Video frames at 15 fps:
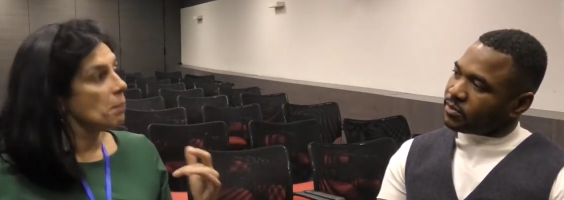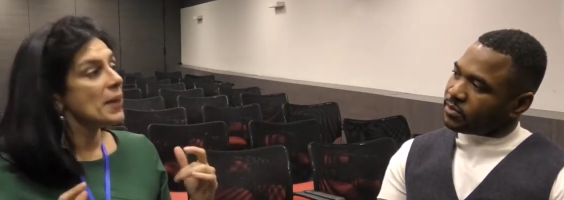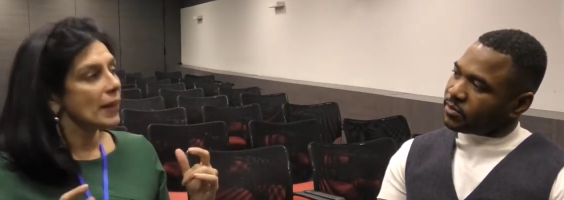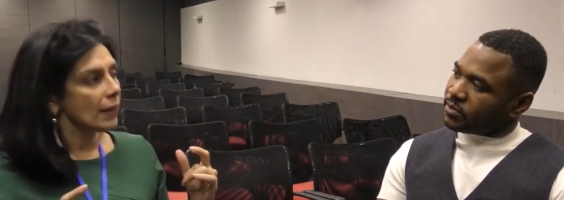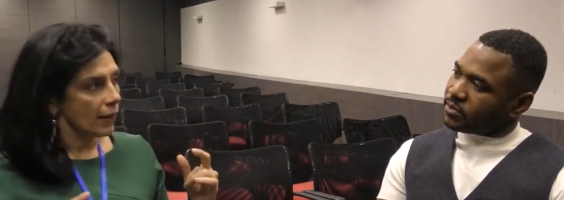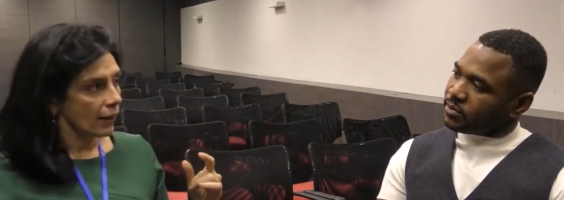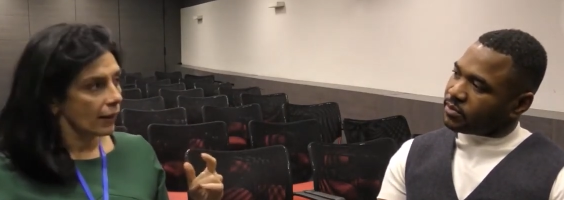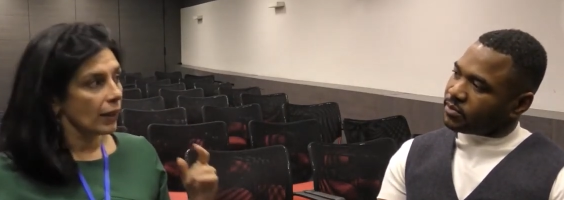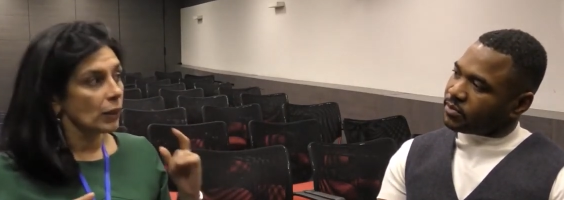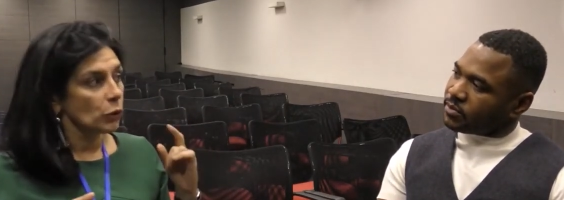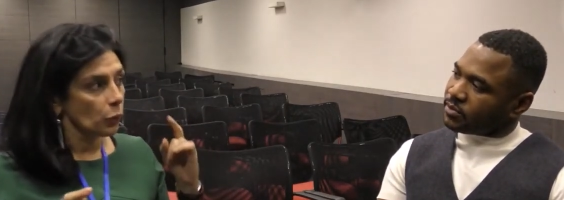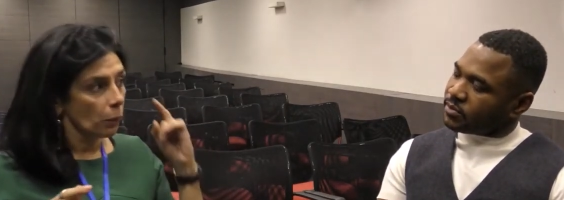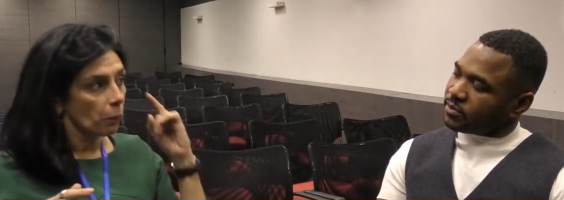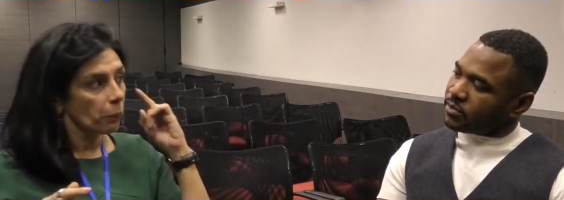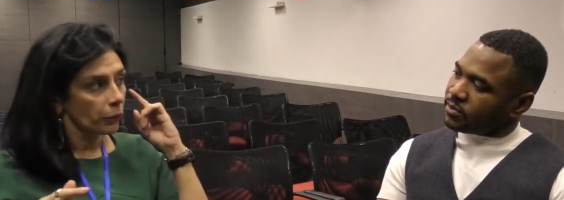Speaker 1: meaning
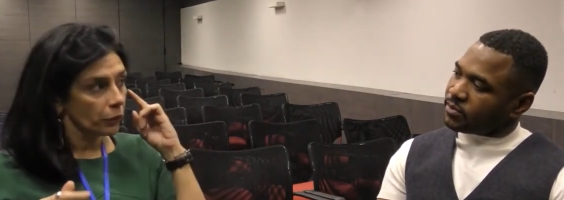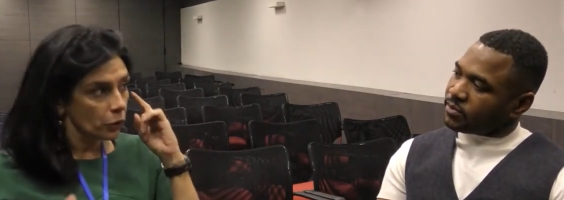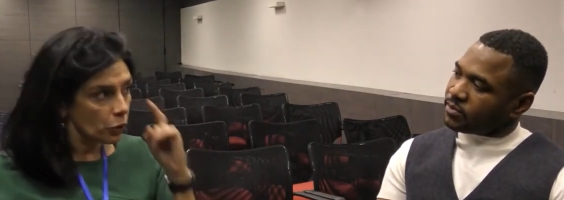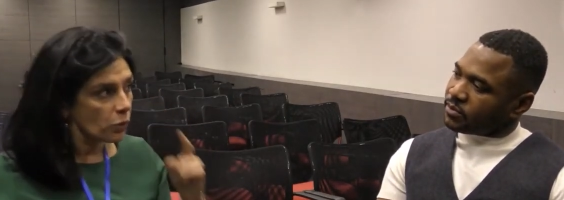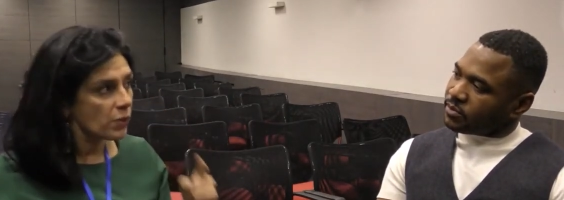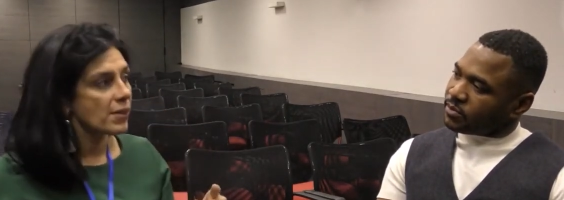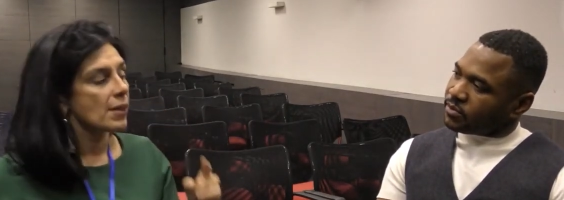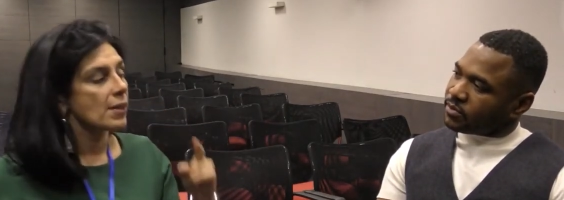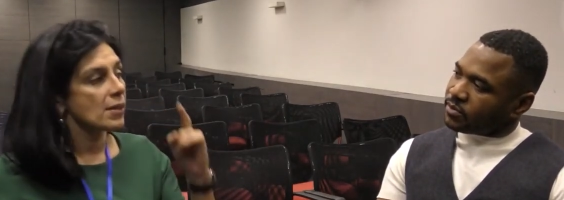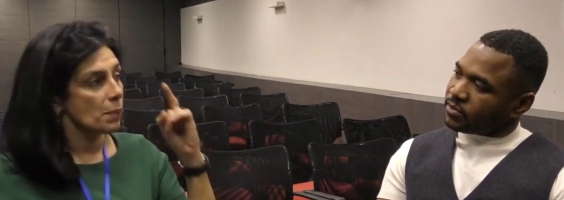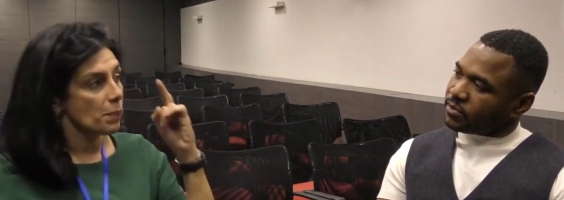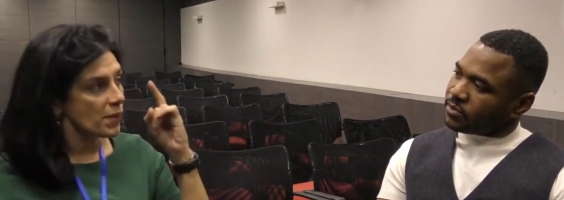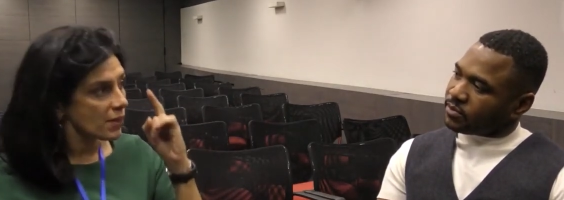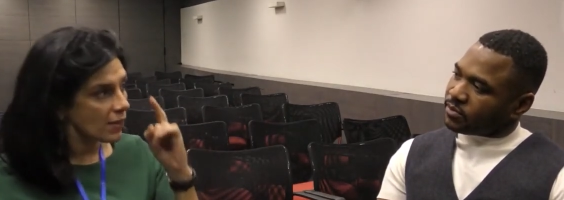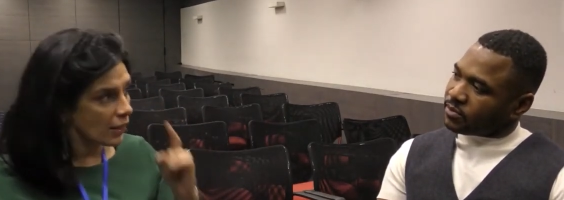it will produce
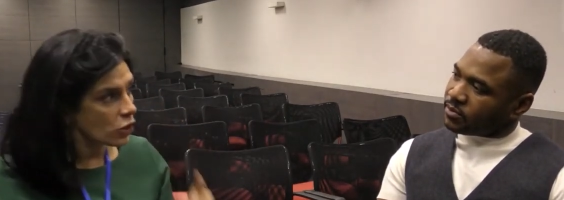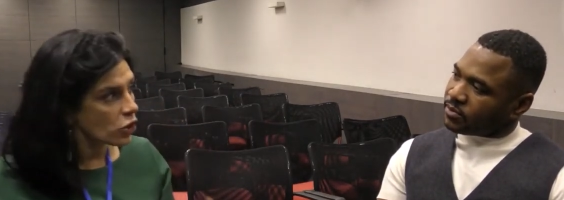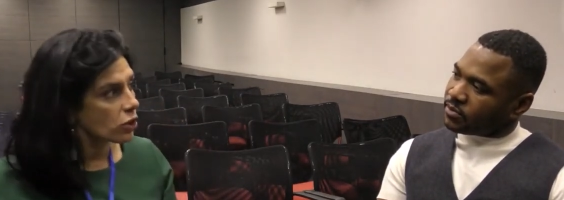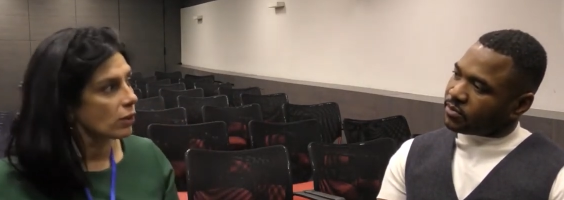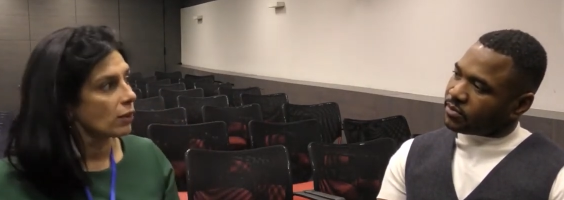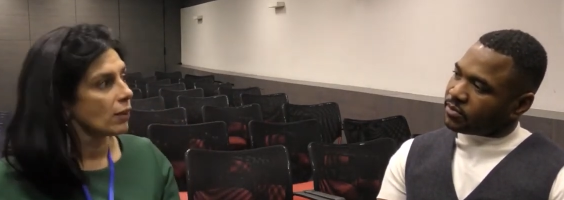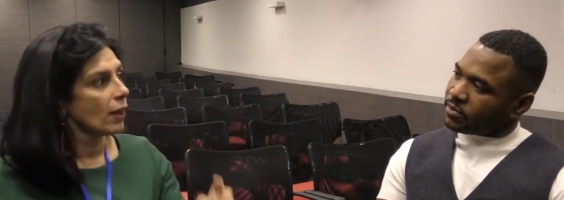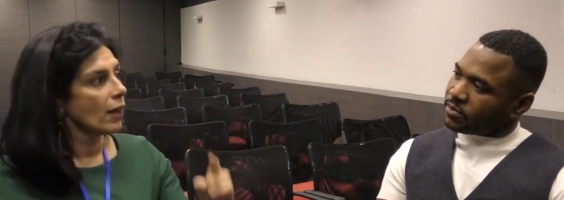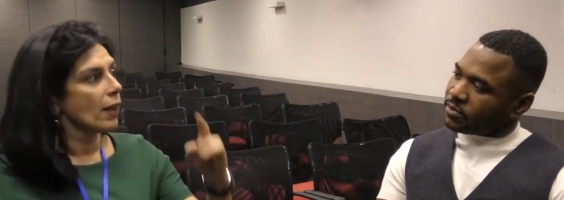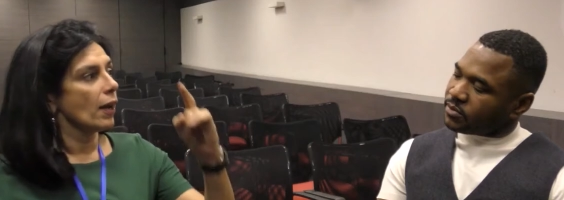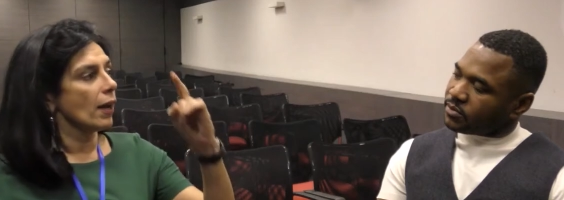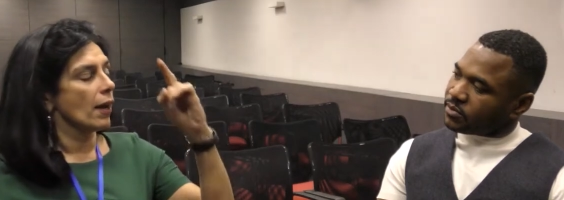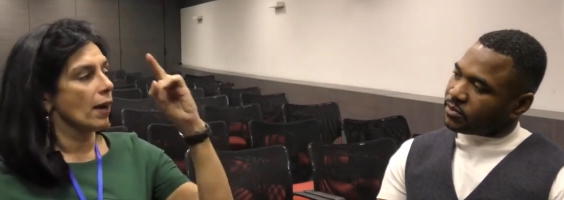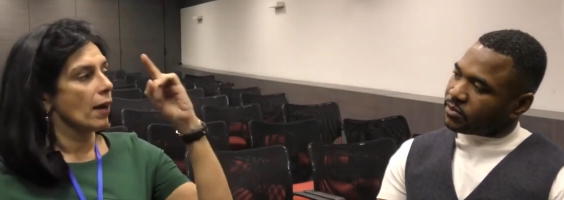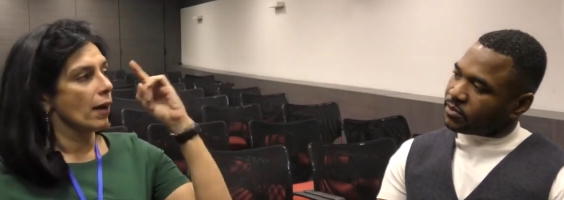substantial
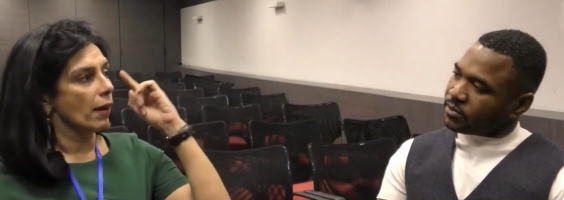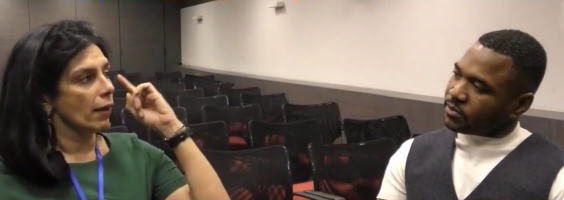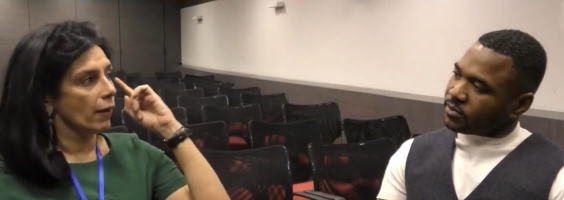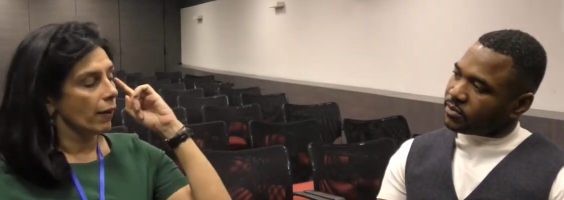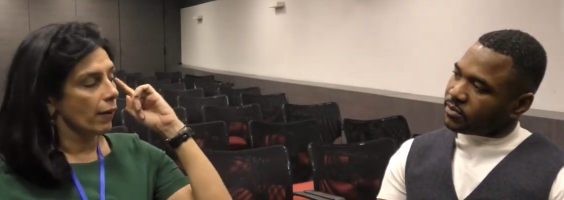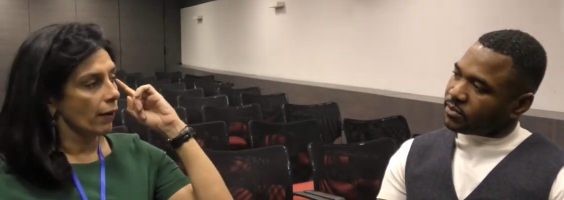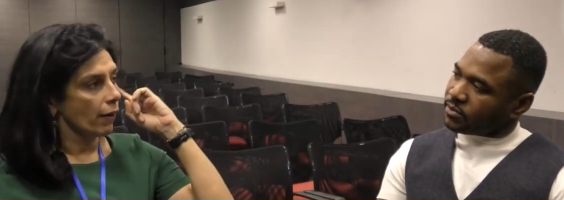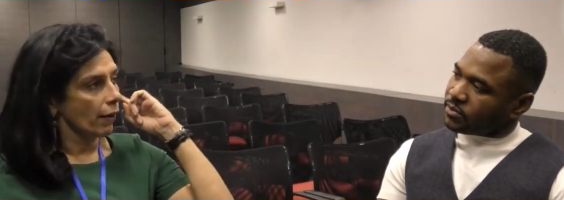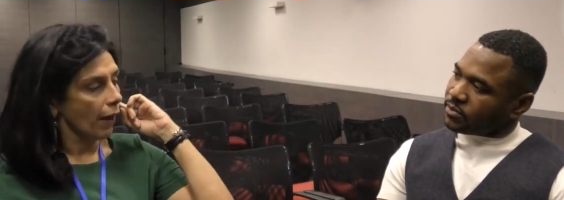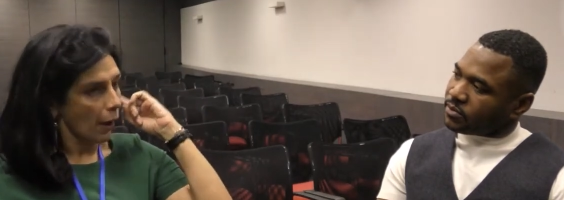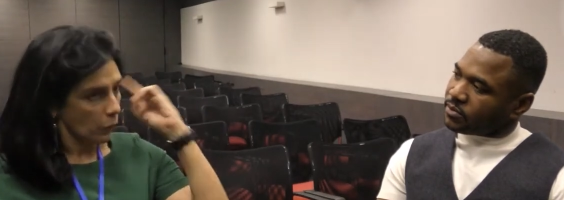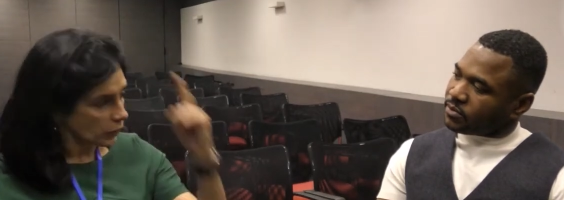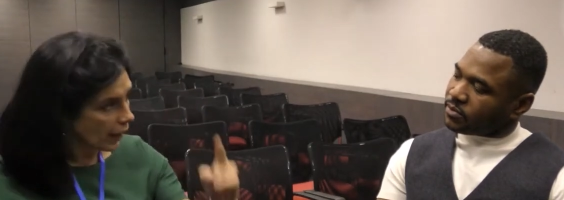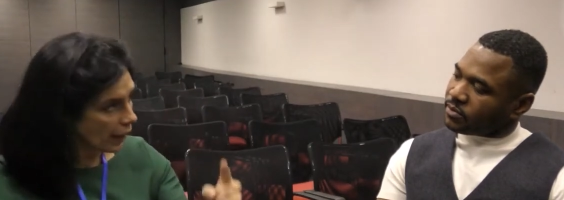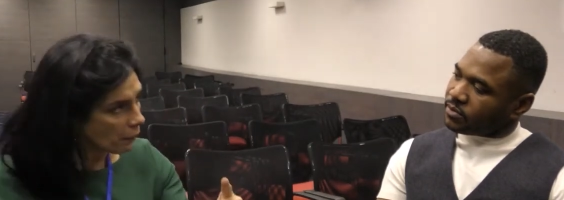
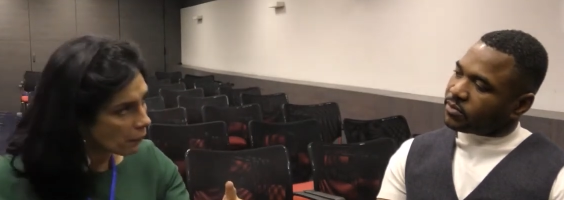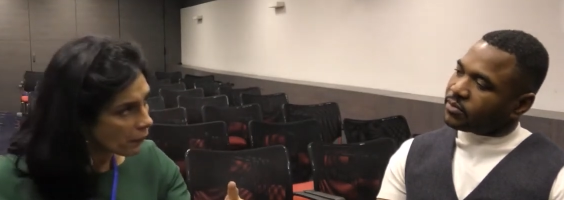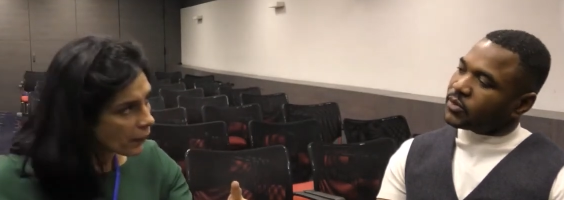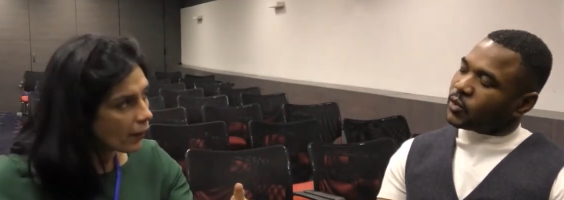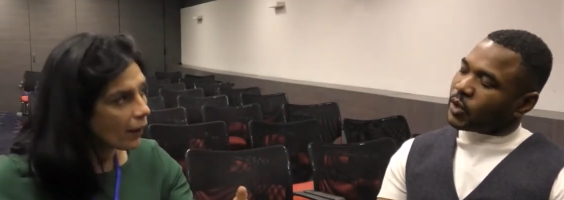outcome